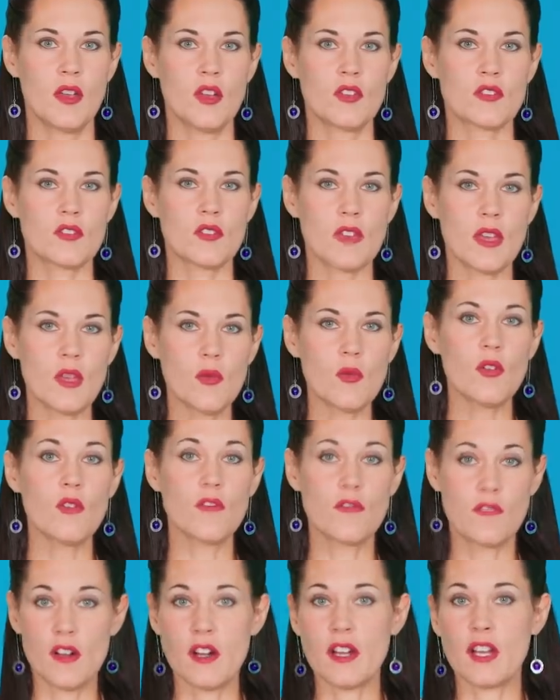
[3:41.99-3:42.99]
So they will
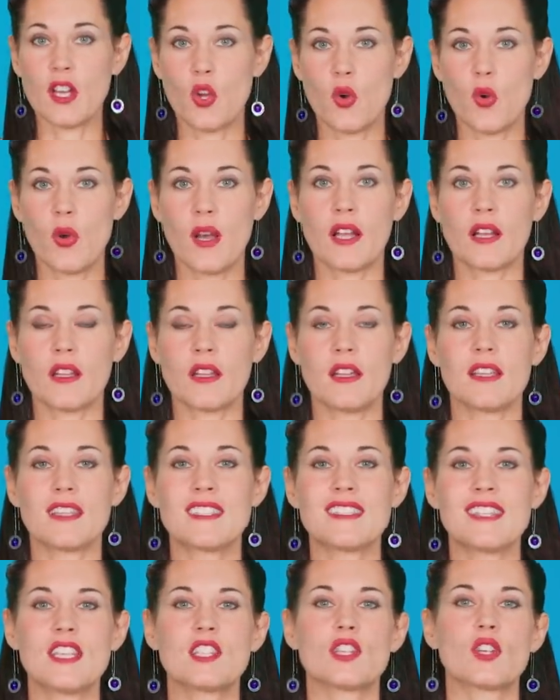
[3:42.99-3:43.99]
very quickly seek